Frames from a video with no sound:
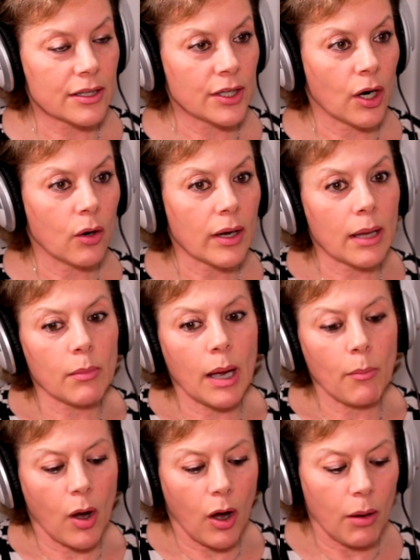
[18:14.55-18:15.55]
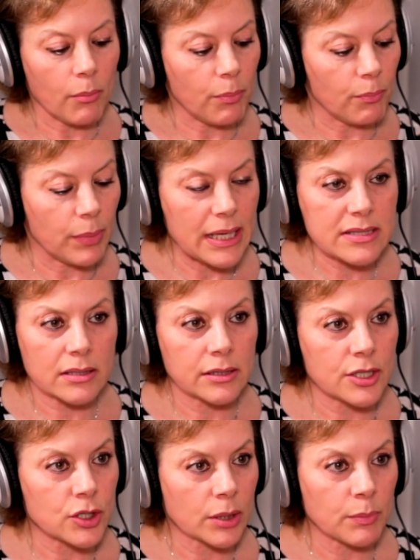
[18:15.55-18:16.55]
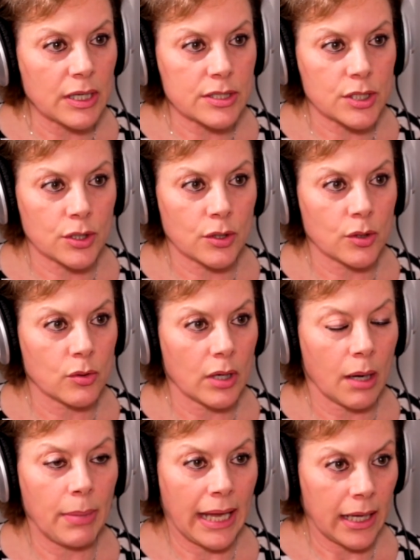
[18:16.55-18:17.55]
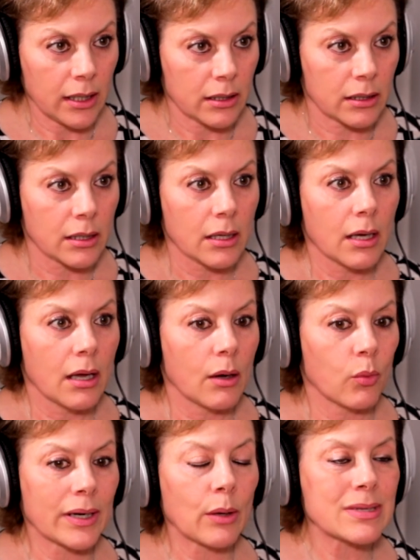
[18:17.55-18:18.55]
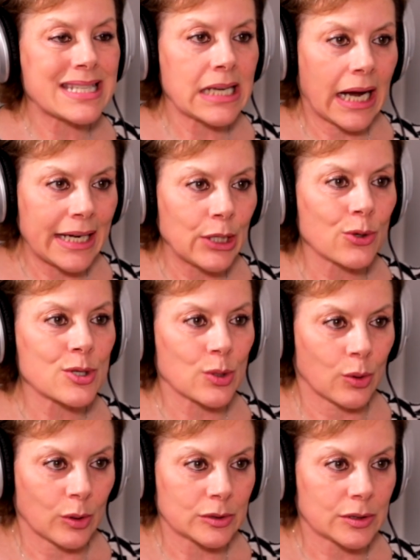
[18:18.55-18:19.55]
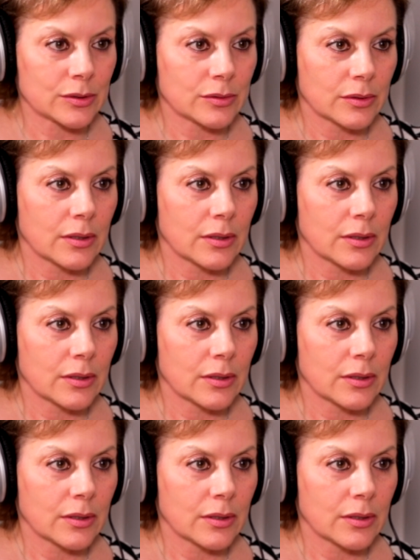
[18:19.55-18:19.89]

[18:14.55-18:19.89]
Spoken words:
And my mom basically took me to a bank when I was 9 years old.